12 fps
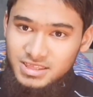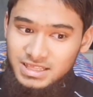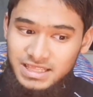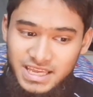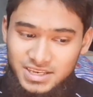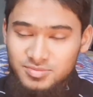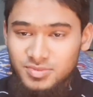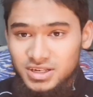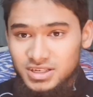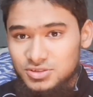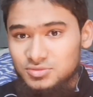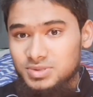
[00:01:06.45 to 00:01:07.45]
They lend
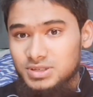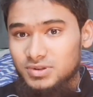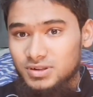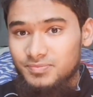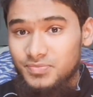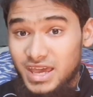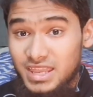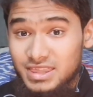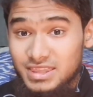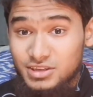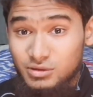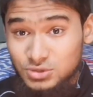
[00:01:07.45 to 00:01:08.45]
money to people, and
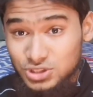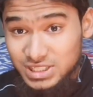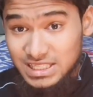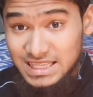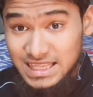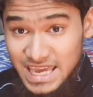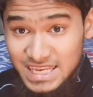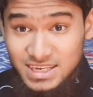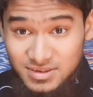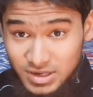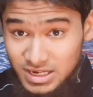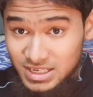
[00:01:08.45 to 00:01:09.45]
they don't just
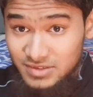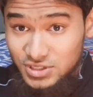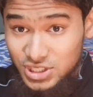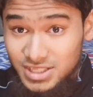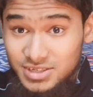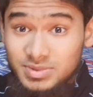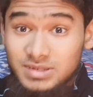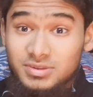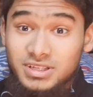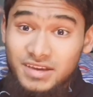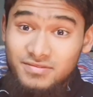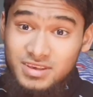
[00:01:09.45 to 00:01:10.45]
lend money which other
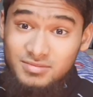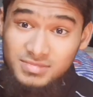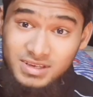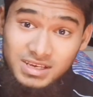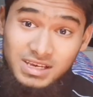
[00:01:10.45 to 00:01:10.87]
people gave them.